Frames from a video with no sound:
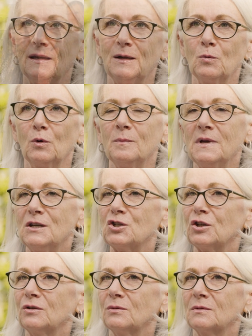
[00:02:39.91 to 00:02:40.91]
He will
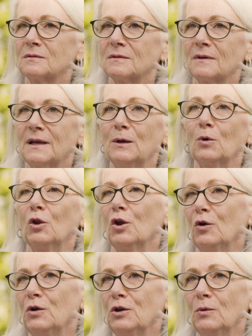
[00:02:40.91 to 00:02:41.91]
meet you, he will
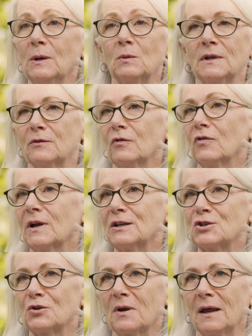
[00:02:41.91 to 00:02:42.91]
know you, he will never
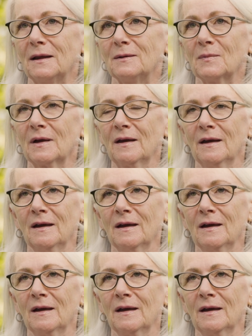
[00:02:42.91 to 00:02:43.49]
forget your name.